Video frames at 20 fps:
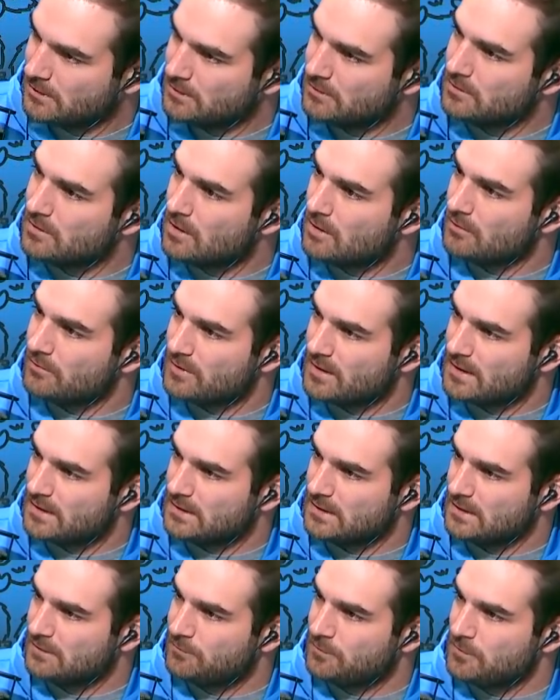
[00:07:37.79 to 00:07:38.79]
You know
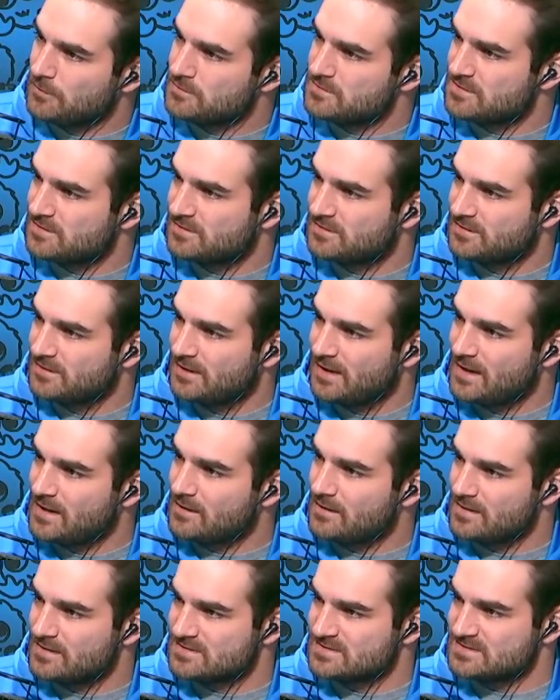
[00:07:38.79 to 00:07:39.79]
that if you just sit
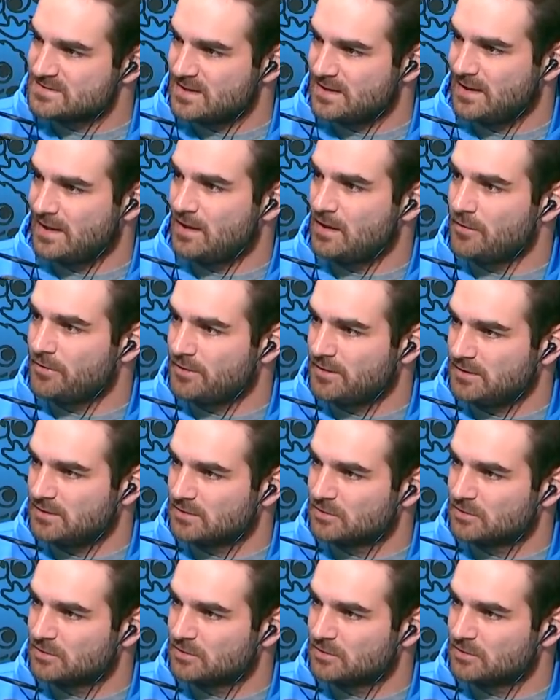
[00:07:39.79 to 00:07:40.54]
out and stay healthy,